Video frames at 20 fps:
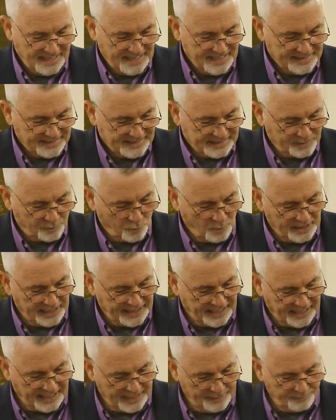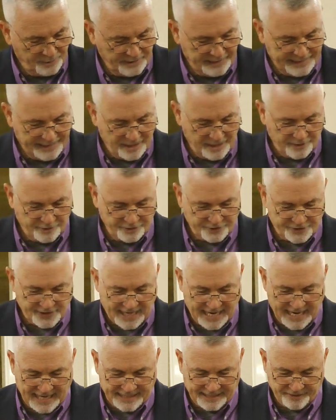It says, "When he came to the other
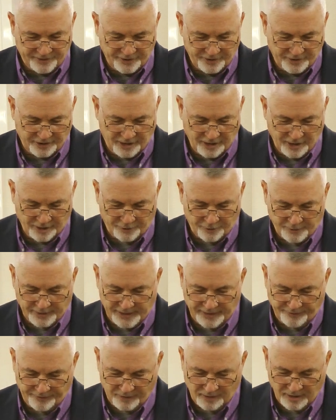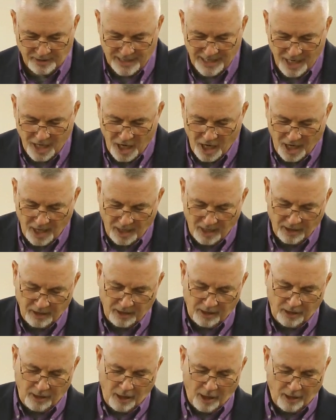side into the country of the
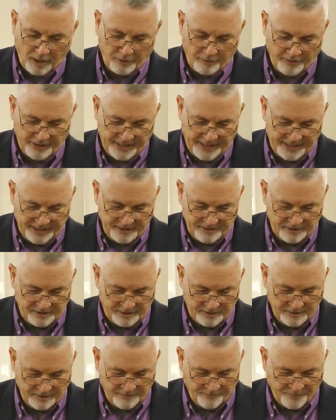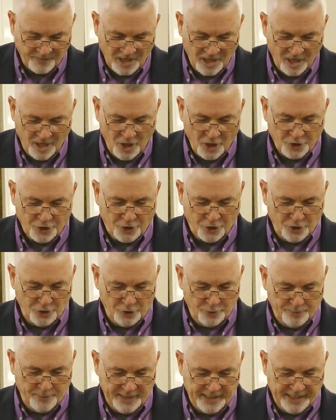Gerasenes,
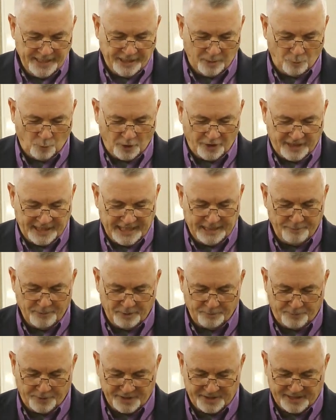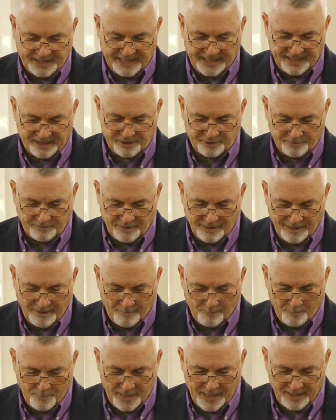2 men were demon-possessed,
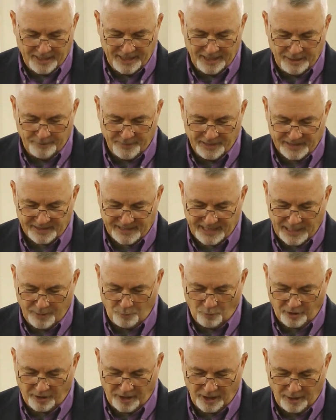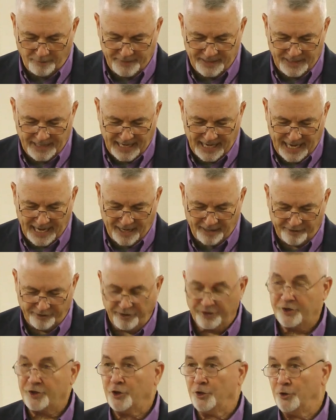met him as they were coming out of
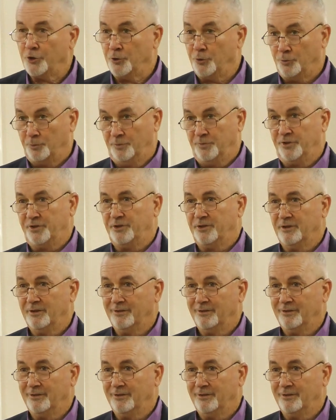the tombs."